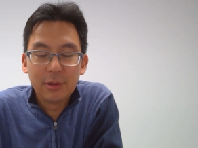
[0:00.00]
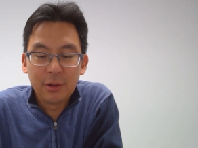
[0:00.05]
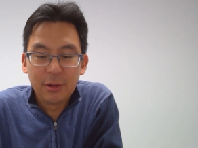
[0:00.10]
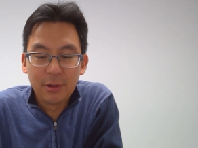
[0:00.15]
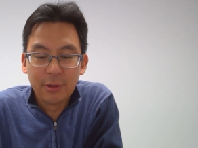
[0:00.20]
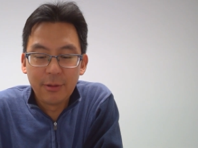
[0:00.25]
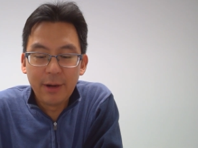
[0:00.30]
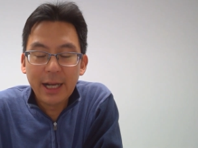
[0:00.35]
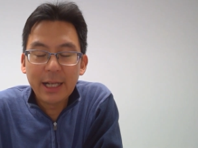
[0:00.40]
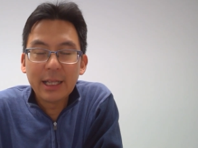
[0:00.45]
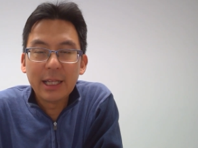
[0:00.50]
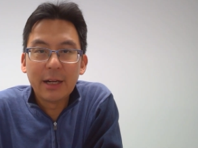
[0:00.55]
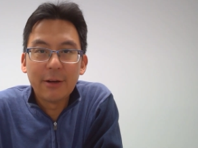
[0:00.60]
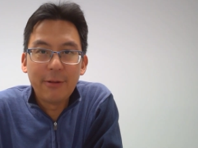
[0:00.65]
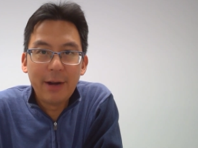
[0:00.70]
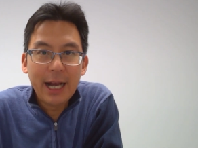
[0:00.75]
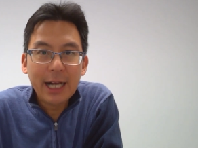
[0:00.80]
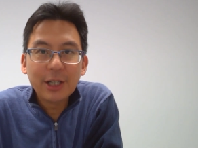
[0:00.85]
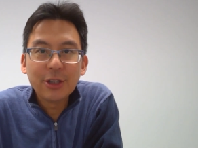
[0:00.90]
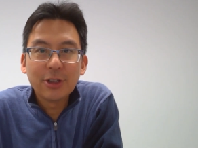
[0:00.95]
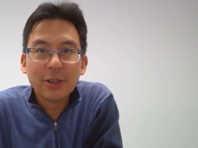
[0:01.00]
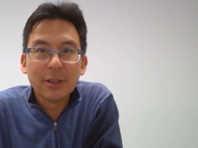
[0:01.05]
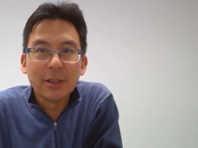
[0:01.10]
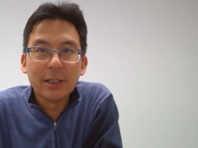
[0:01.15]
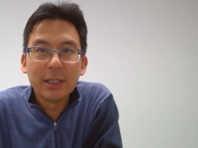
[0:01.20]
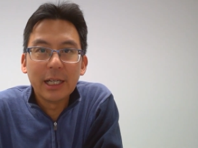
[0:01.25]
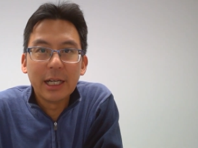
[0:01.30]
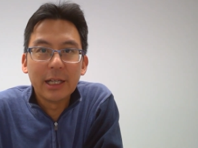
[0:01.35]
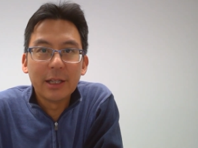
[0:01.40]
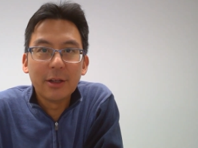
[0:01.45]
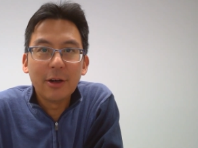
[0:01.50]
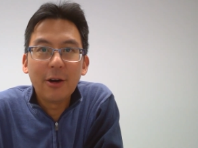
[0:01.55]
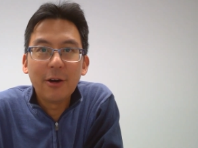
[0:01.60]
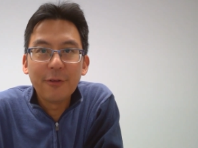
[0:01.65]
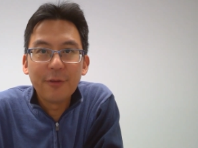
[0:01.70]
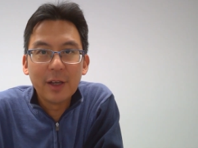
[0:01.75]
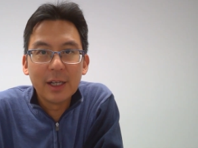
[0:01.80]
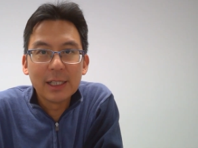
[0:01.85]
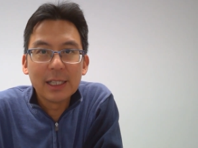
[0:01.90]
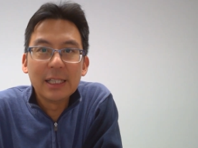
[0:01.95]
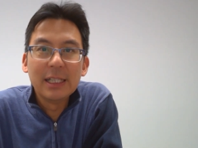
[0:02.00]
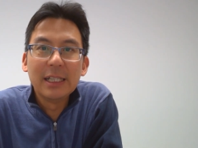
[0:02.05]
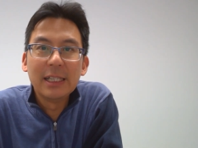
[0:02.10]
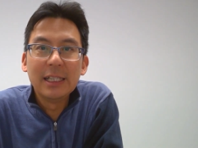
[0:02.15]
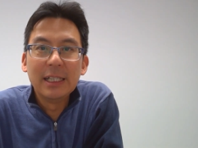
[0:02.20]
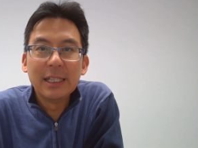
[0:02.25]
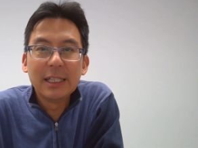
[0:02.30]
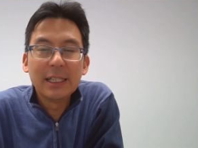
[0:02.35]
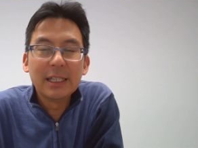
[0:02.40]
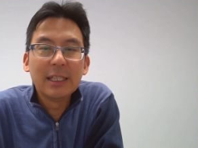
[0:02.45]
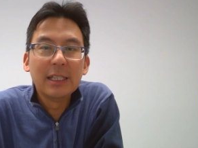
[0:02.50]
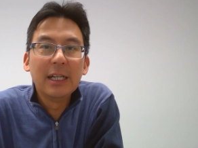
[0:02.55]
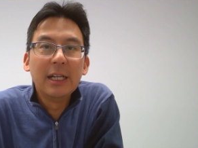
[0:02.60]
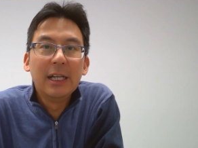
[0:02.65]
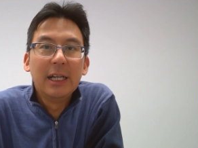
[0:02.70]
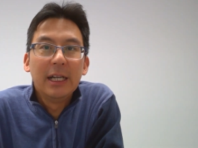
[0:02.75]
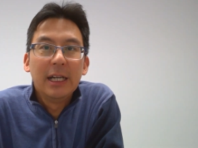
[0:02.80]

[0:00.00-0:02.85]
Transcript: correct direction, and obviously this